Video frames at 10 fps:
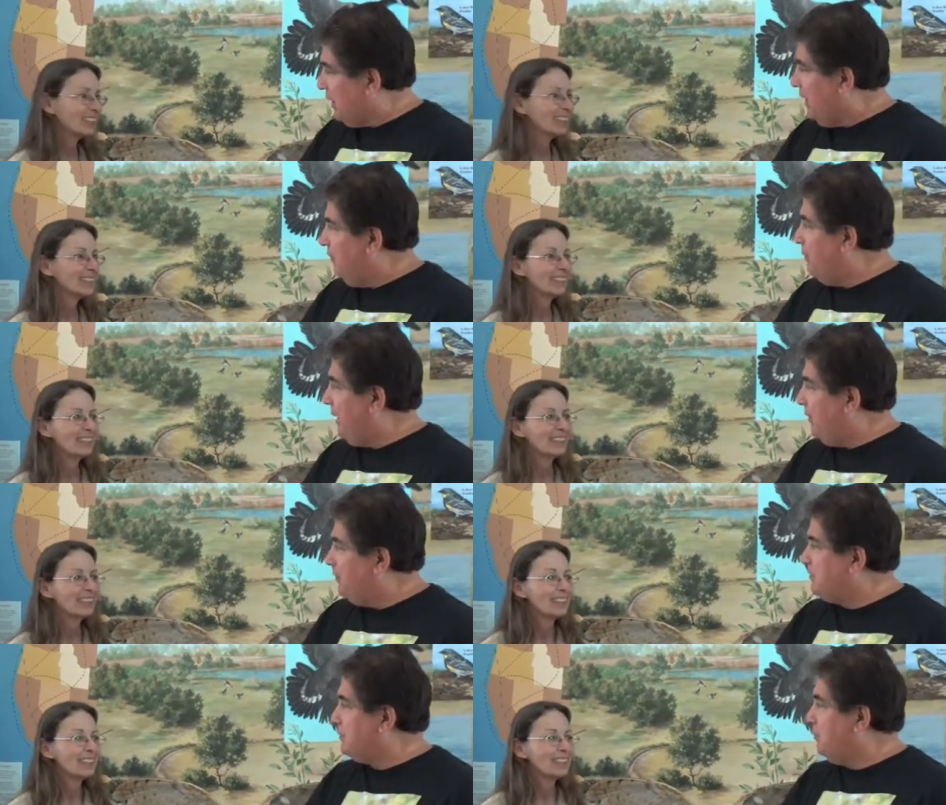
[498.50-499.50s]
Speaker 1: kind of
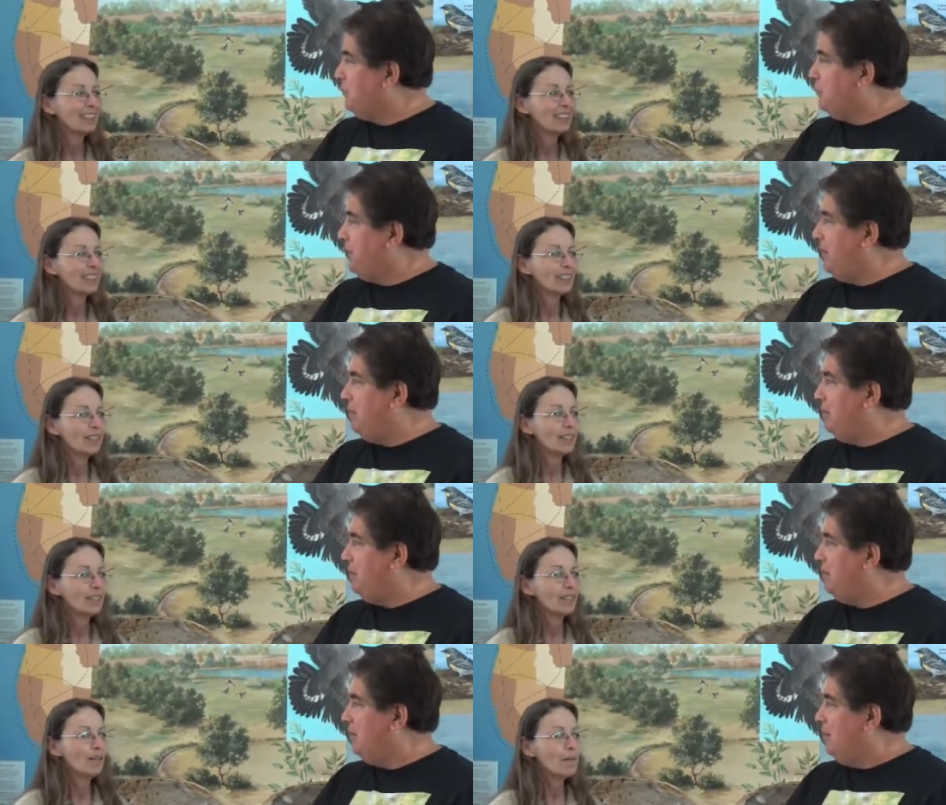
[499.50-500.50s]
mammals would
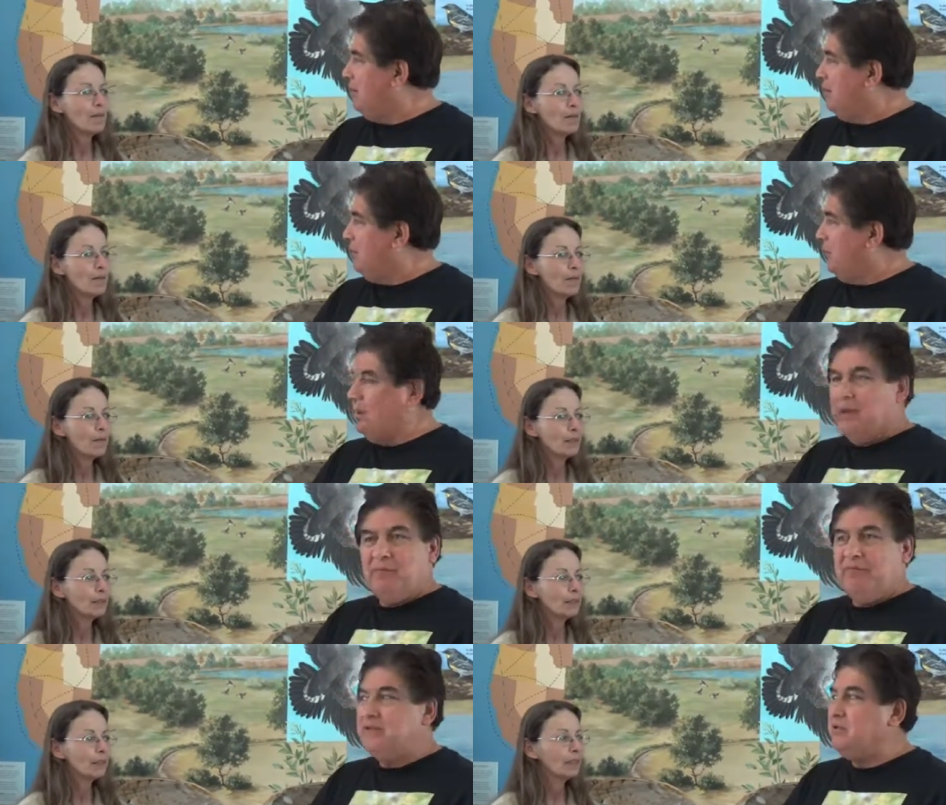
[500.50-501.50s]
we what
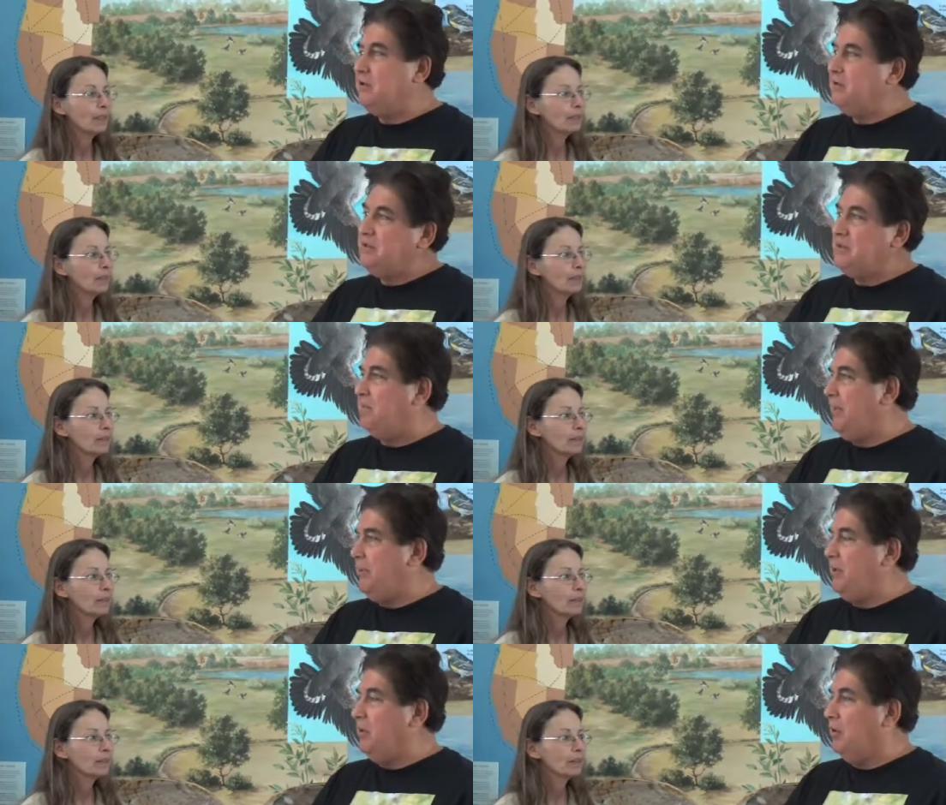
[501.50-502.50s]
uh, visitors see
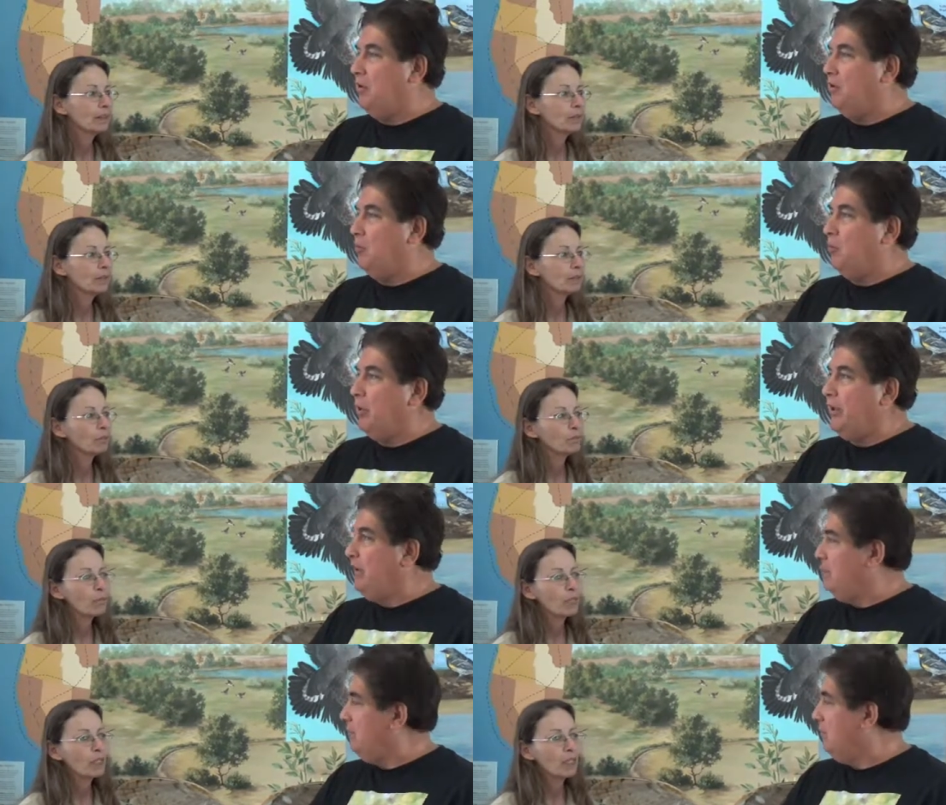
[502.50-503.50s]
maybe early in the
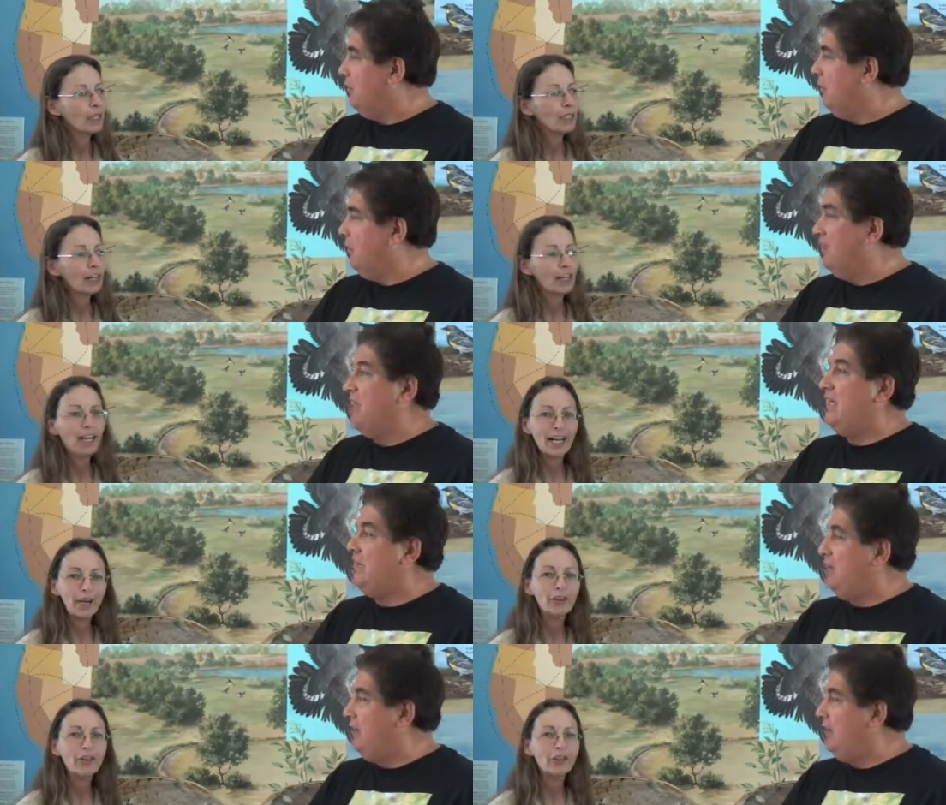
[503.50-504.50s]
morning or in the
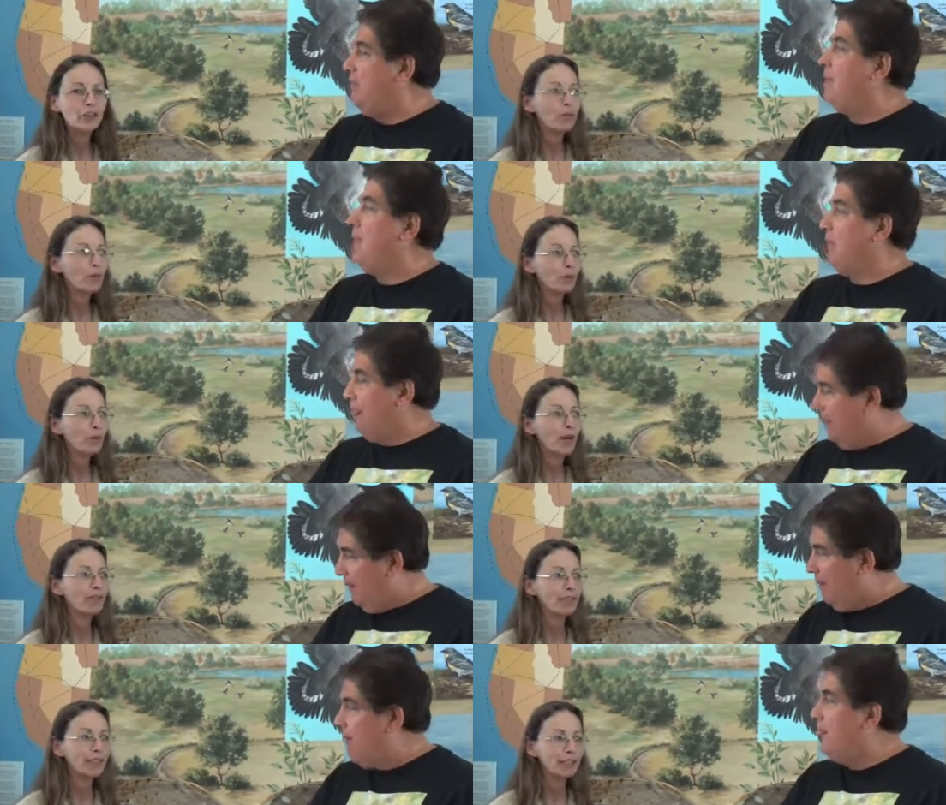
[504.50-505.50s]
Coyotes
Speaker 2: evening? are most
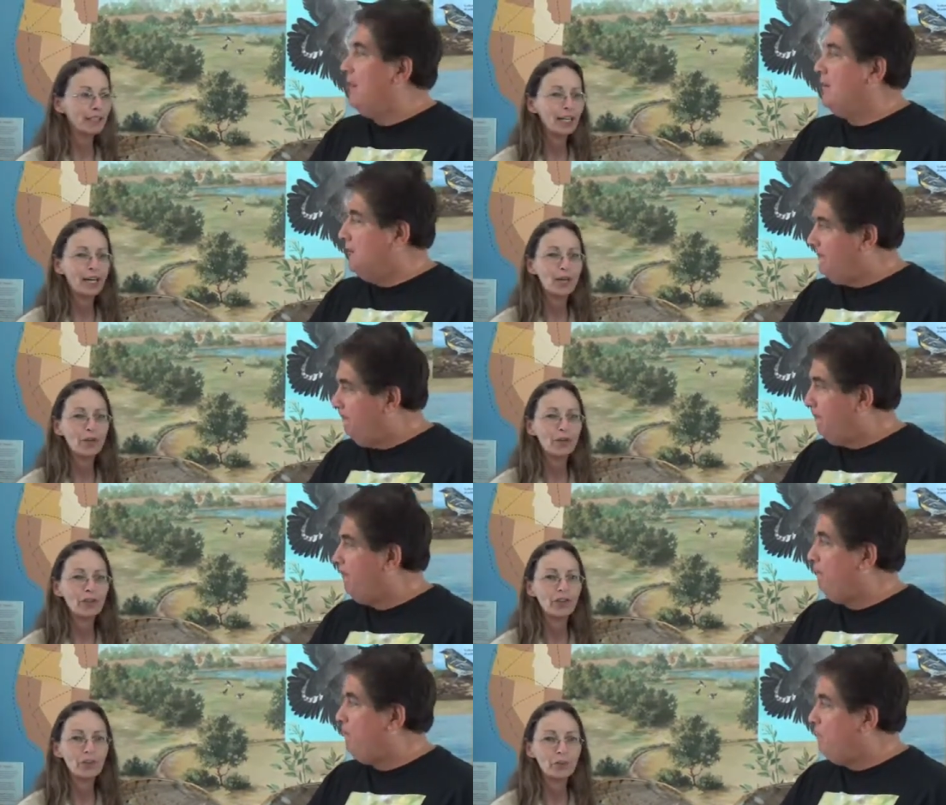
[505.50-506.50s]
prevalent. Uh, we
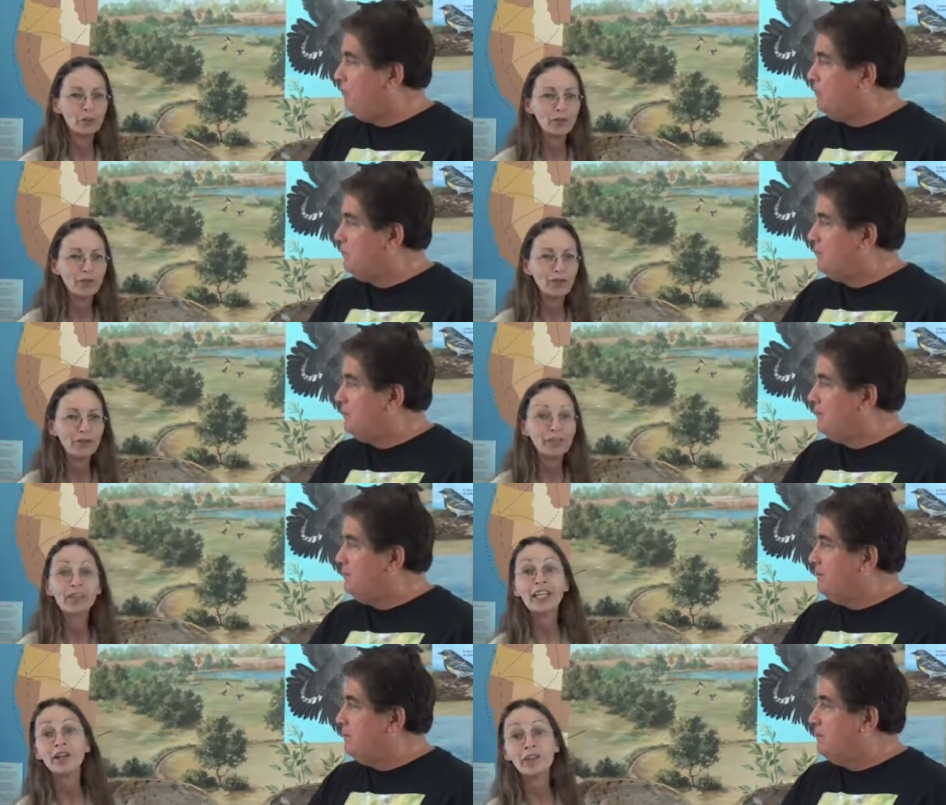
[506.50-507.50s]
see those more frequently.
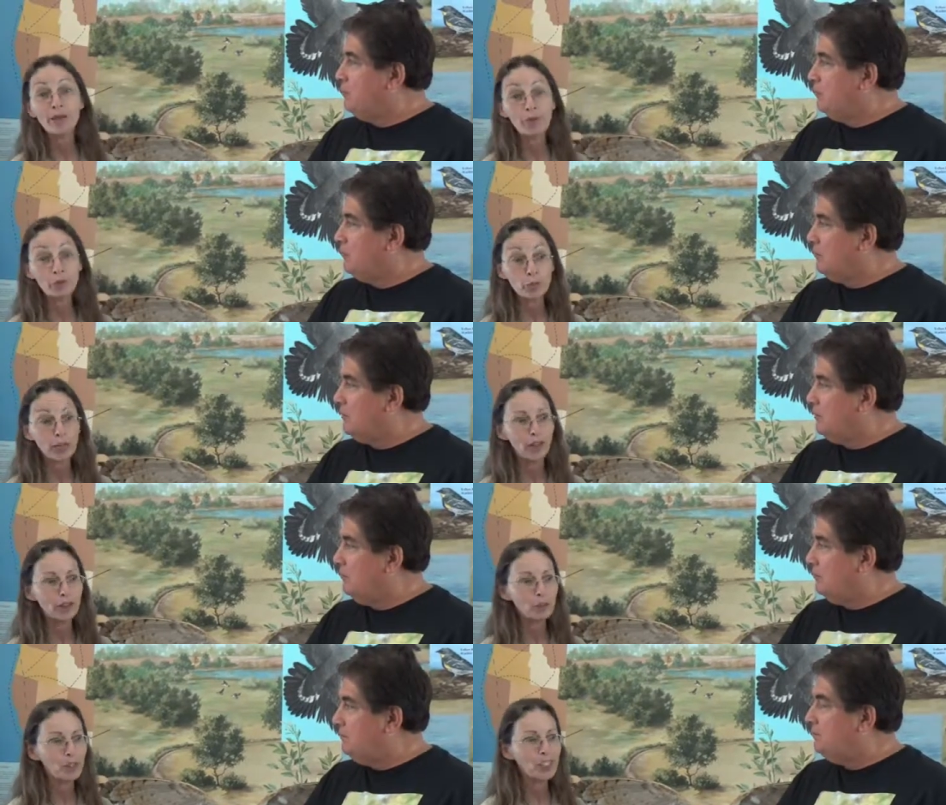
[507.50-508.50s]
We hear them as well,
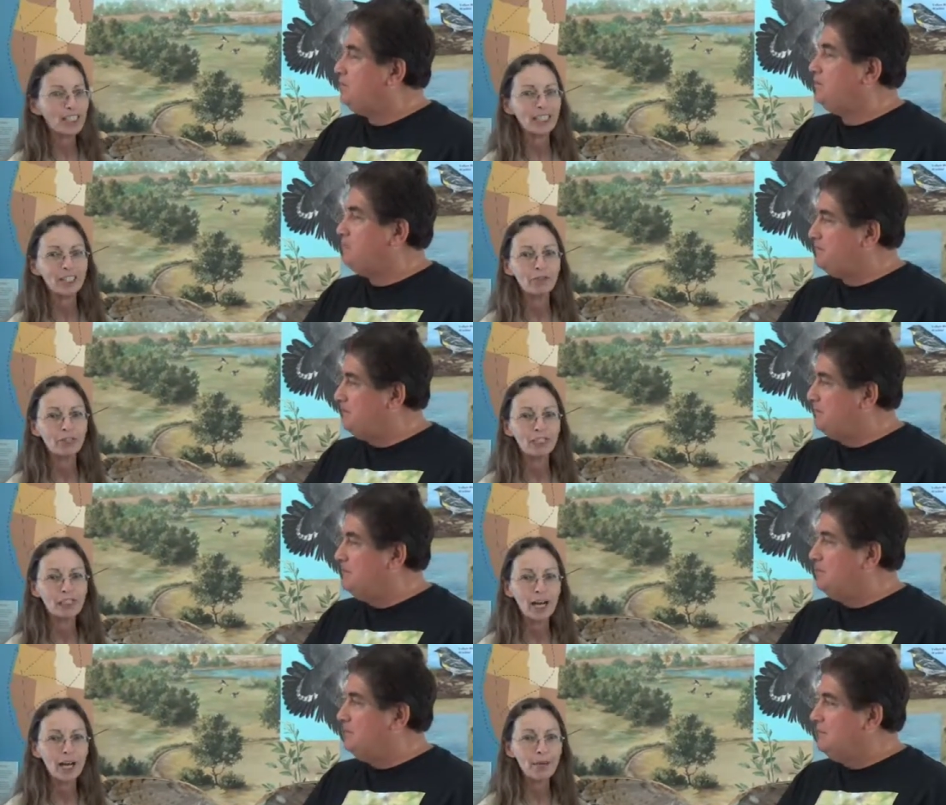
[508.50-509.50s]
especially in the evening
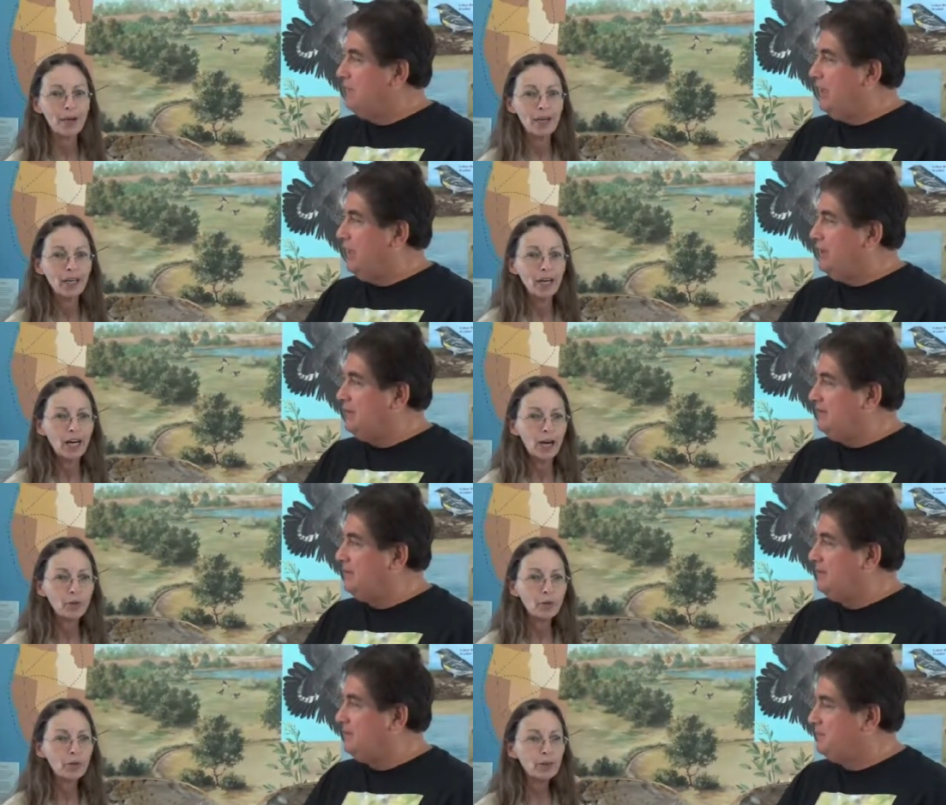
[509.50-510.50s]
time. Nice. Um, so we